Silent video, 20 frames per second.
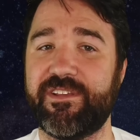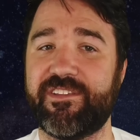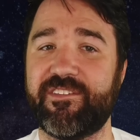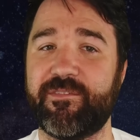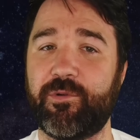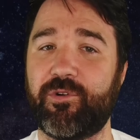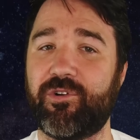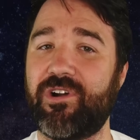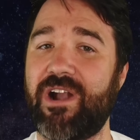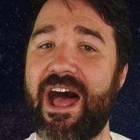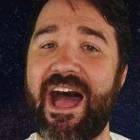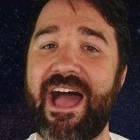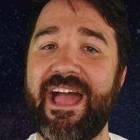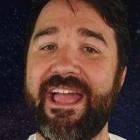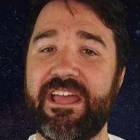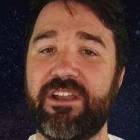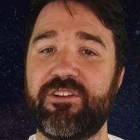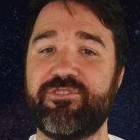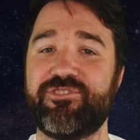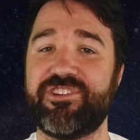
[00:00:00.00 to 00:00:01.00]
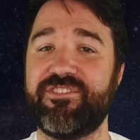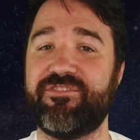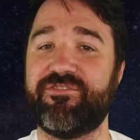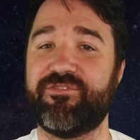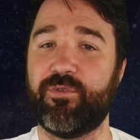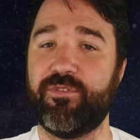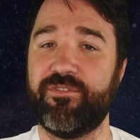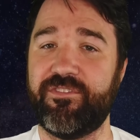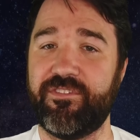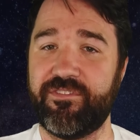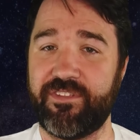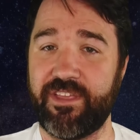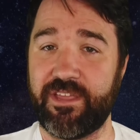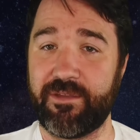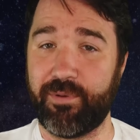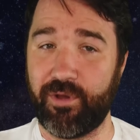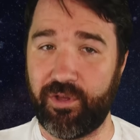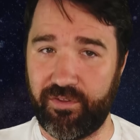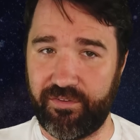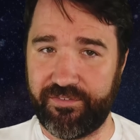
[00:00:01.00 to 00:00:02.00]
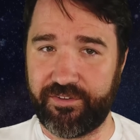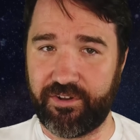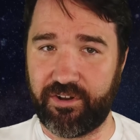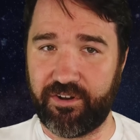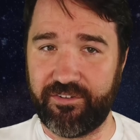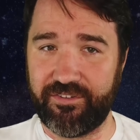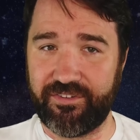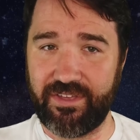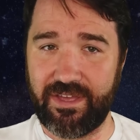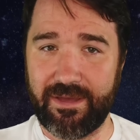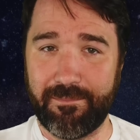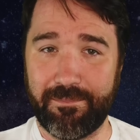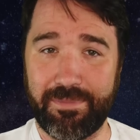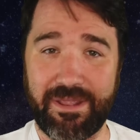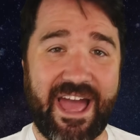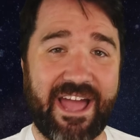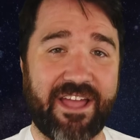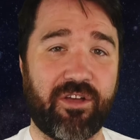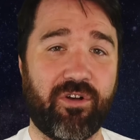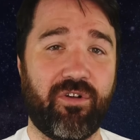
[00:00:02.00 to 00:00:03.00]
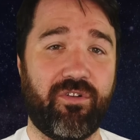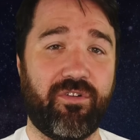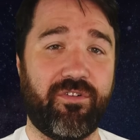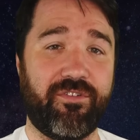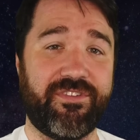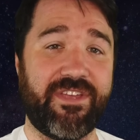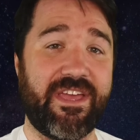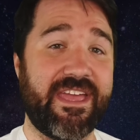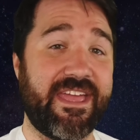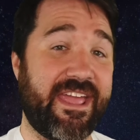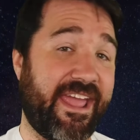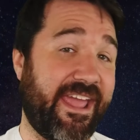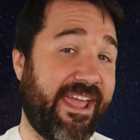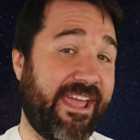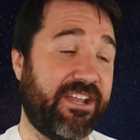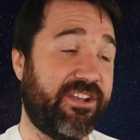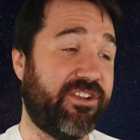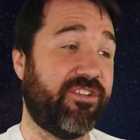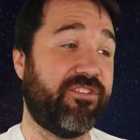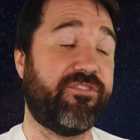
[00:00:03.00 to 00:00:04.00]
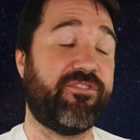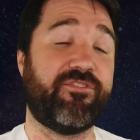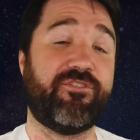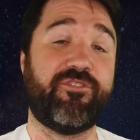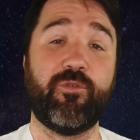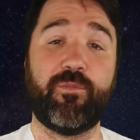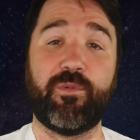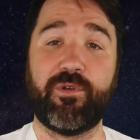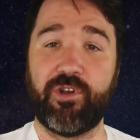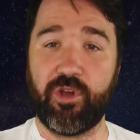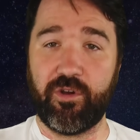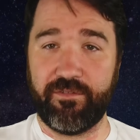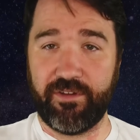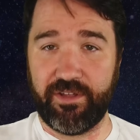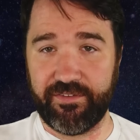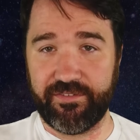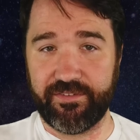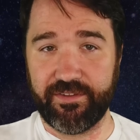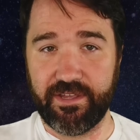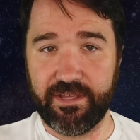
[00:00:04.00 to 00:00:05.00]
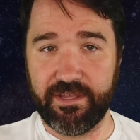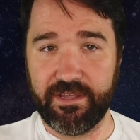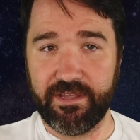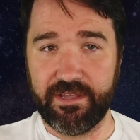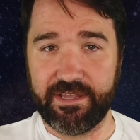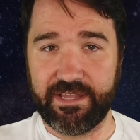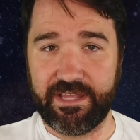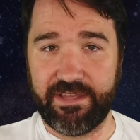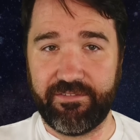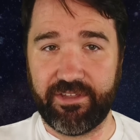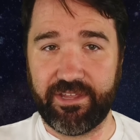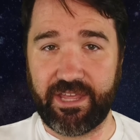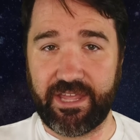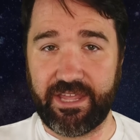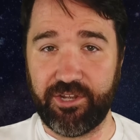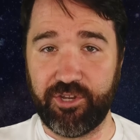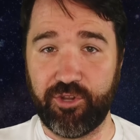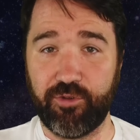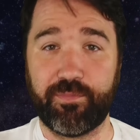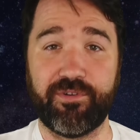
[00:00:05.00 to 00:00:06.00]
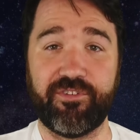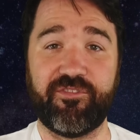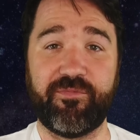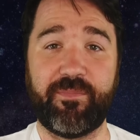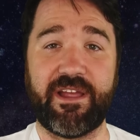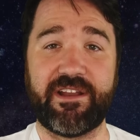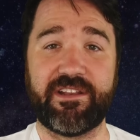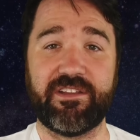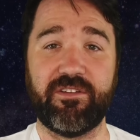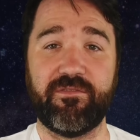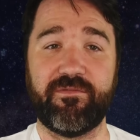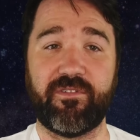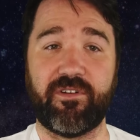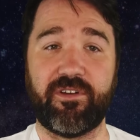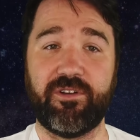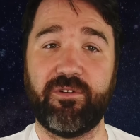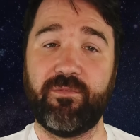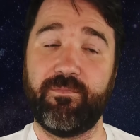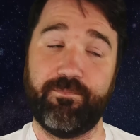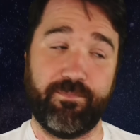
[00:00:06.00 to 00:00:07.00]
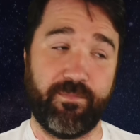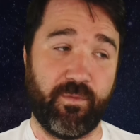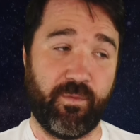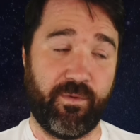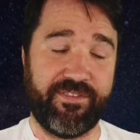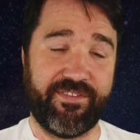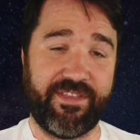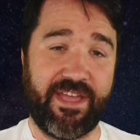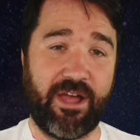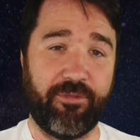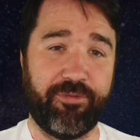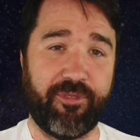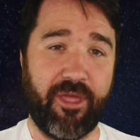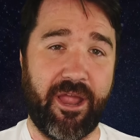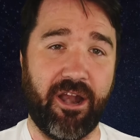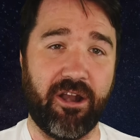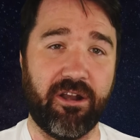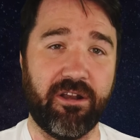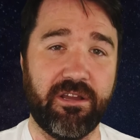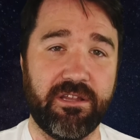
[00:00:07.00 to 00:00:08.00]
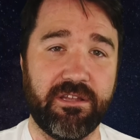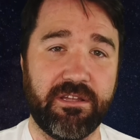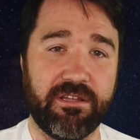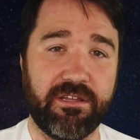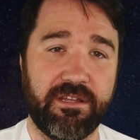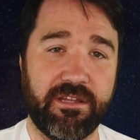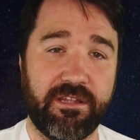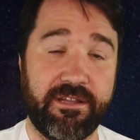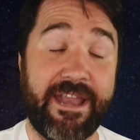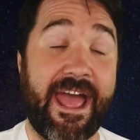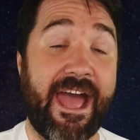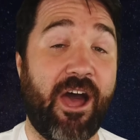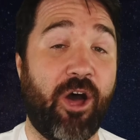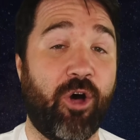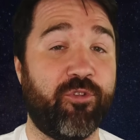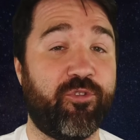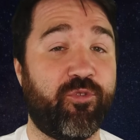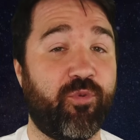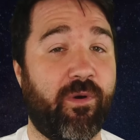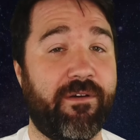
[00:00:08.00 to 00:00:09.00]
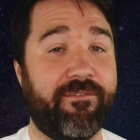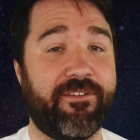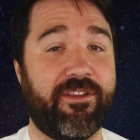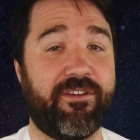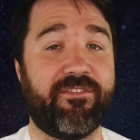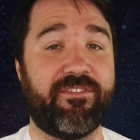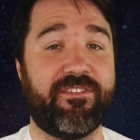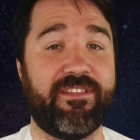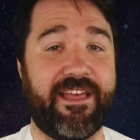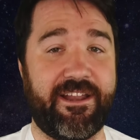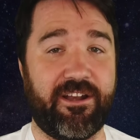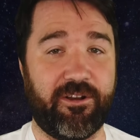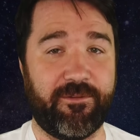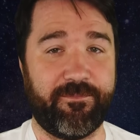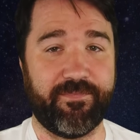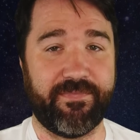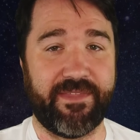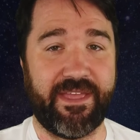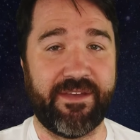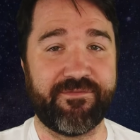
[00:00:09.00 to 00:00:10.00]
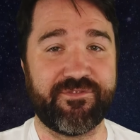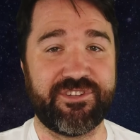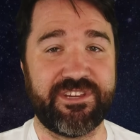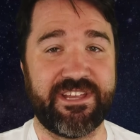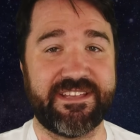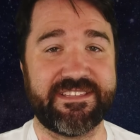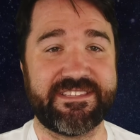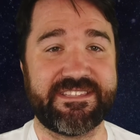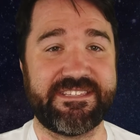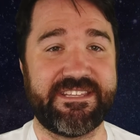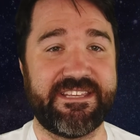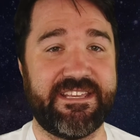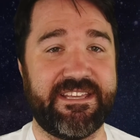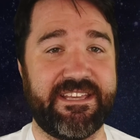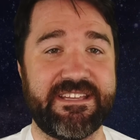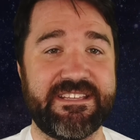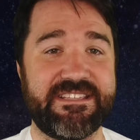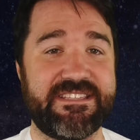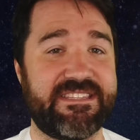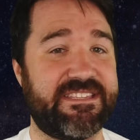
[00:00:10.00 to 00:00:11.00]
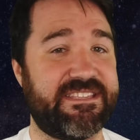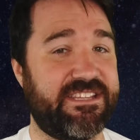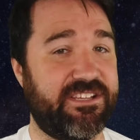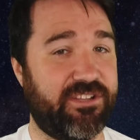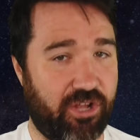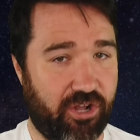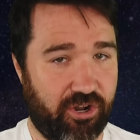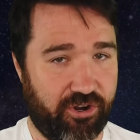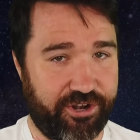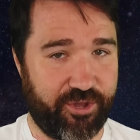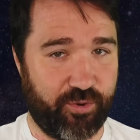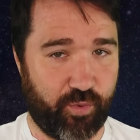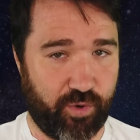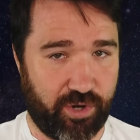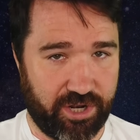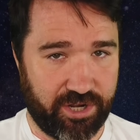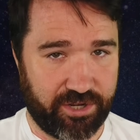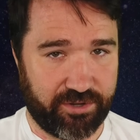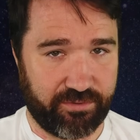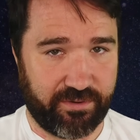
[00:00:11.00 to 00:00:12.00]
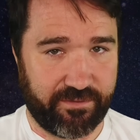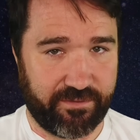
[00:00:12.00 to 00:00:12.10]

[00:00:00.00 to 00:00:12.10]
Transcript: to explore high-energy sources like pulsars, black holes, and supernovas, giving a new perspective on what's out there. Now, twelve years later, F G S T is still hard at work,